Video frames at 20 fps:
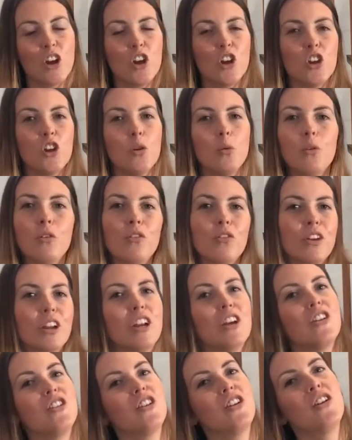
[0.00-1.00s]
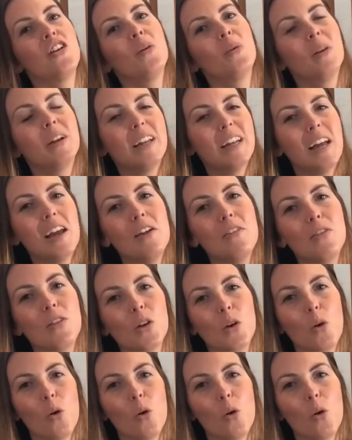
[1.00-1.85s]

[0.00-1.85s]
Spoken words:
you will finish and you will leave the